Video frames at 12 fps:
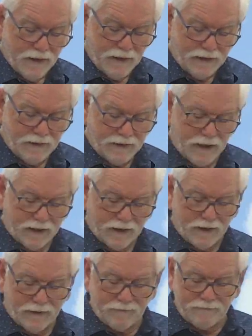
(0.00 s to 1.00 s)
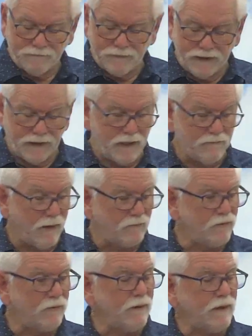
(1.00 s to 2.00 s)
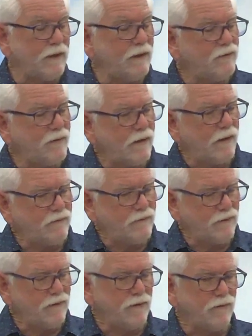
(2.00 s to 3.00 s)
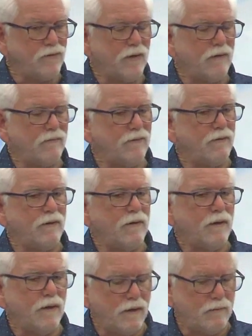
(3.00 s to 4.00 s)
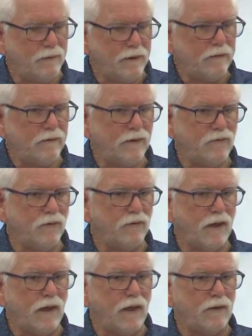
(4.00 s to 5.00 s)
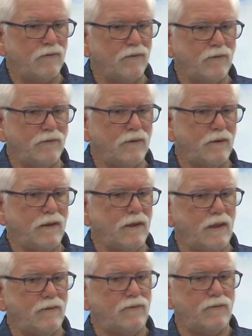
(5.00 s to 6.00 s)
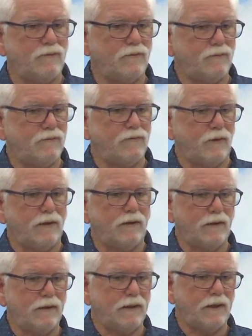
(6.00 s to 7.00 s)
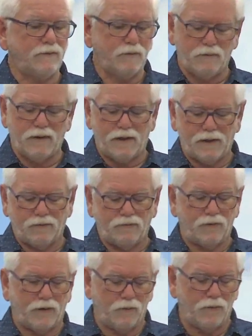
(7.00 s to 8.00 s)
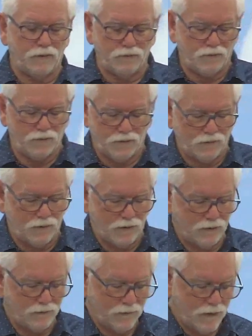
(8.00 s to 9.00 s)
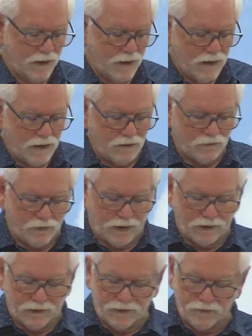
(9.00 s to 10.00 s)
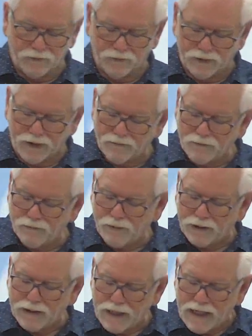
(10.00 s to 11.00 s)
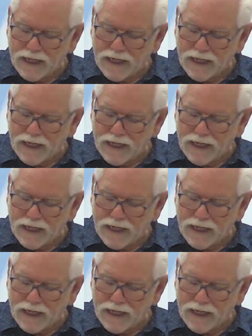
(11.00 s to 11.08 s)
he kind of he came up to me and he said, "I see that you have a, a beer in your hand, so you're not against drinking." And I said, "Well, I only drink one or two. I don't drink whatever." But